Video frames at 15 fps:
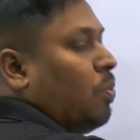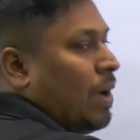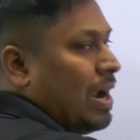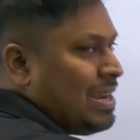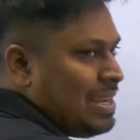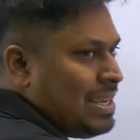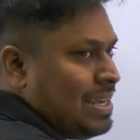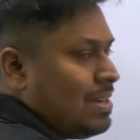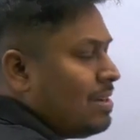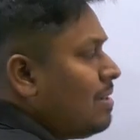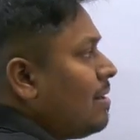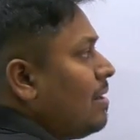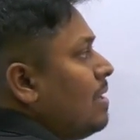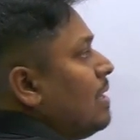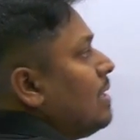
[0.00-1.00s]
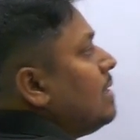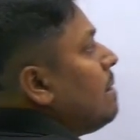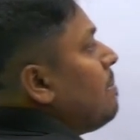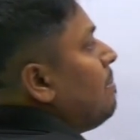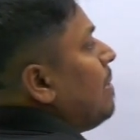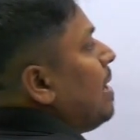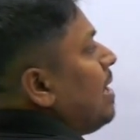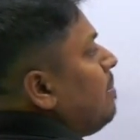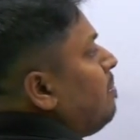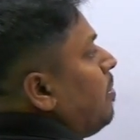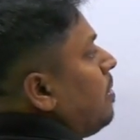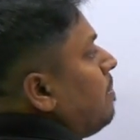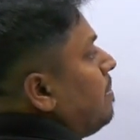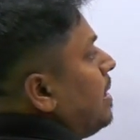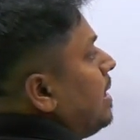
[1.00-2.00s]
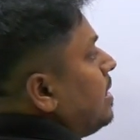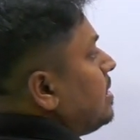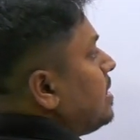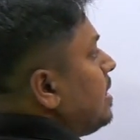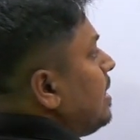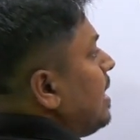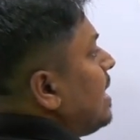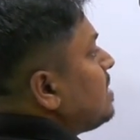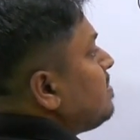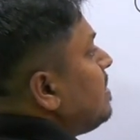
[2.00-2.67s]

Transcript: 1 year, the male population has